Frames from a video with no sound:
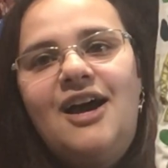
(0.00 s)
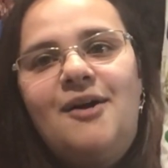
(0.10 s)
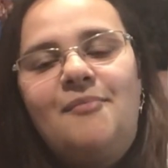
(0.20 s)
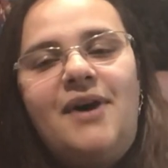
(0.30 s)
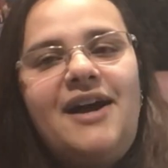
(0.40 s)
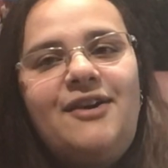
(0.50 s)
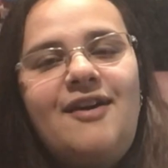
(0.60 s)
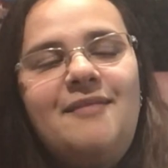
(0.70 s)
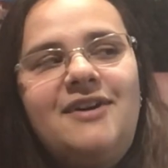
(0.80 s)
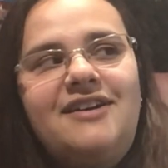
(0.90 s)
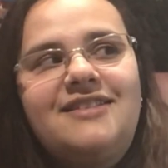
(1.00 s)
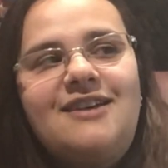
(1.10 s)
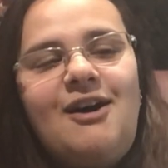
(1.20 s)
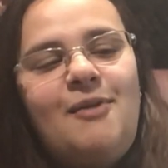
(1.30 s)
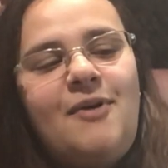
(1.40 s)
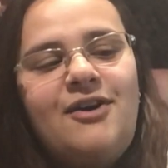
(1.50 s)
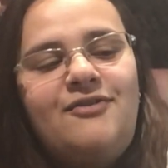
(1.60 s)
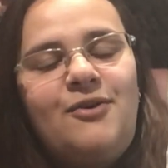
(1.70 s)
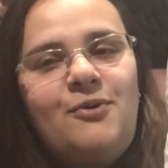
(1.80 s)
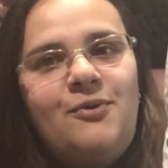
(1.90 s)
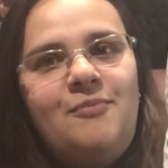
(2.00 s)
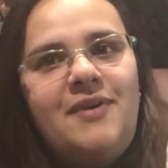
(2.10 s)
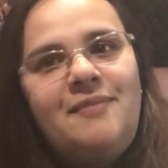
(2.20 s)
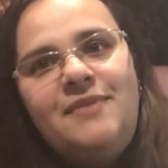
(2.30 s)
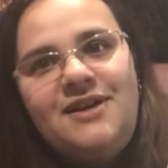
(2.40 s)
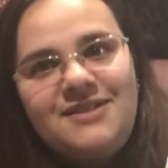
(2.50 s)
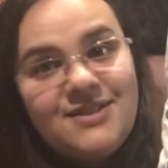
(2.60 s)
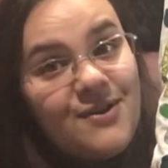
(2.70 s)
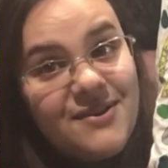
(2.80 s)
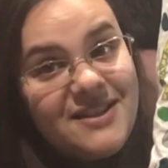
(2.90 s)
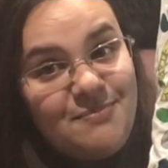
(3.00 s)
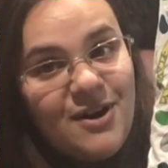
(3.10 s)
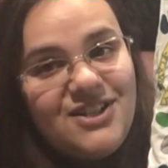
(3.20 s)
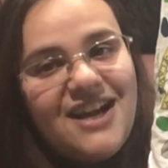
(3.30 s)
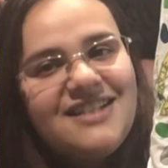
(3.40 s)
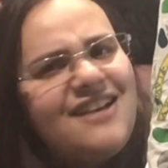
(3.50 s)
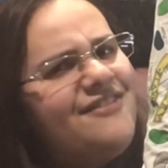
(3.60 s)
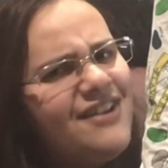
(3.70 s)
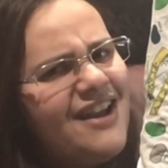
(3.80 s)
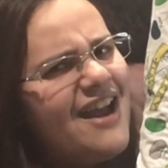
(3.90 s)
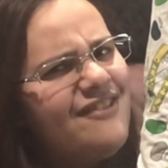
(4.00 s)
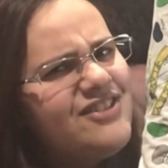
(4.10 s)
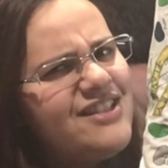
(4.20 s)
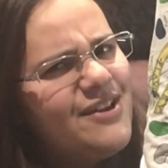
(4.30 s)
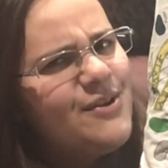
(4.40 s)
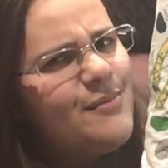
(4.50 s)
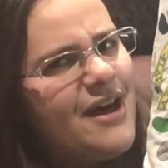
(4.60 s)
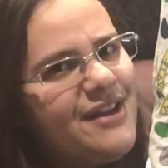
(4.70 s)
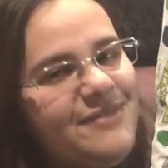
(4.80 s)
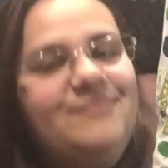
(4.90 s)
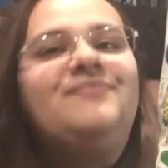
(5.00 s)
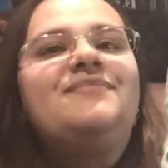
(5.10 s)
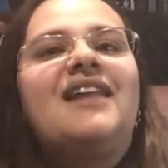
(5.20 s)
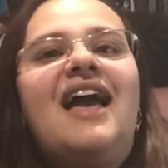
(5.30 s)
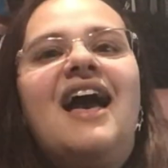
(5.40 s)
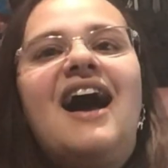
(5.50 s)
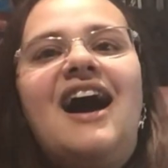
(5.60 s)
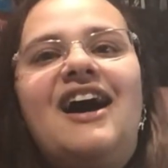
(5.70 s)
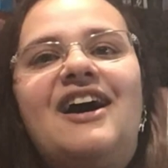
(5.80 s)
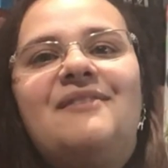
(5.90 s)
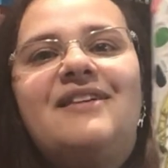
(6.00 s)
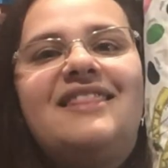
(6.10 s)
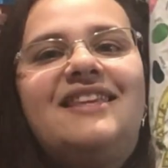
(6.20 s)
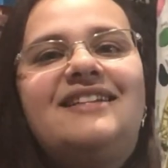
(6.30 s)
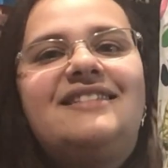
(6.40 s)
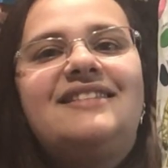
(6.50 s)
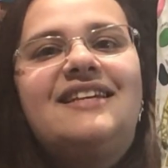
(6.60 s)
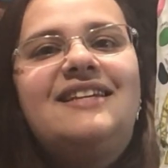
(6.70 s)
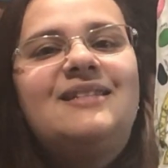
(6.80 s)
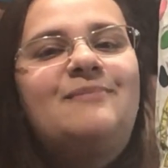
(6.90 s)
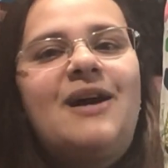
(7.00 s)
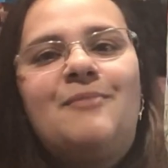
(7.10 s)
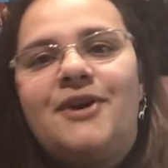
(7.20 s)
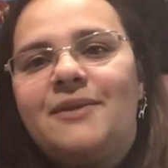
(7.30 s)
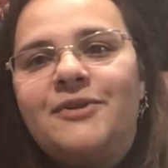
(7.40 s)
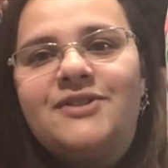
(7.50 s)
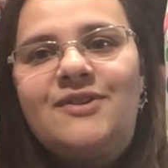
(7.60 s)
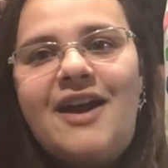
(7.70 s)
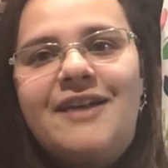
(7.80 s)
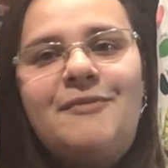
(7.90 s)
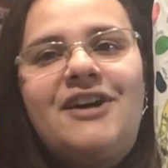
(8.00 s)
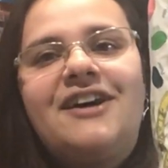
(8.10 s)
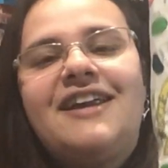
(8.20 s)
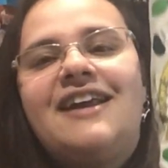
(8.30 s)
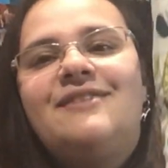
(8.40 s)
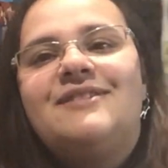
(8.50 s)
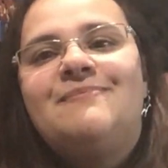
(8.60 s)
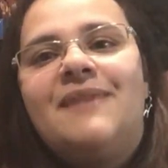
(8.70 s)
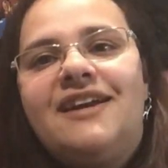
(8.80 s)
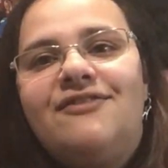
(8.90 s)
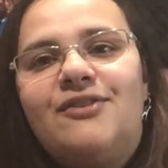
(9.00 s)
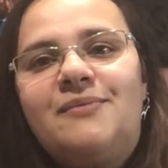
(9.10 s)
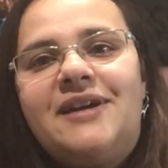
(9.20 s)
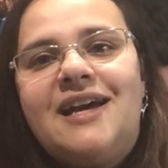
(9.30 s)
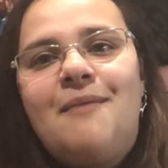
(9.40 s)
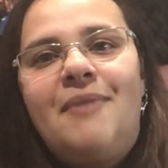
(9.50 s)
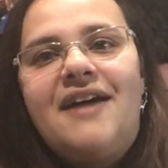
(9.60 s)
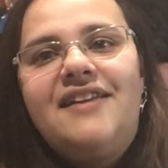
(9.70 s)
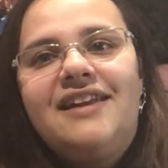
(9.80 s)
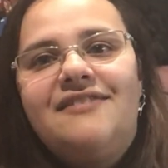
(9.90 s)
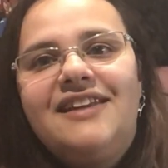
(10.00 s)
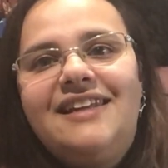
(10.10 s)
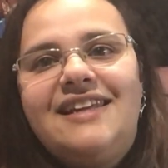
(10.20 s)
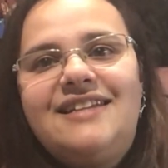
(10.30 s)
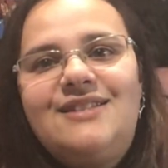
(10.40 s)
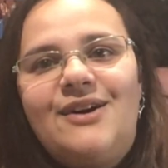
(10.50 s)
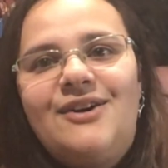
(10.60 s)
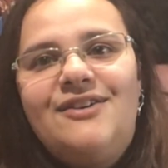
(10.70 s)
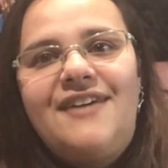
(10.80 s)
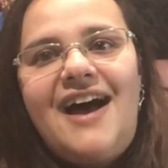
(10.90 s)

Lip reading: My grime guards are part of haul, but because it's on this project, I feel like I have to tell you about it. This is my Birdie Bots grime guard, and it was made for me by the lovely Liz over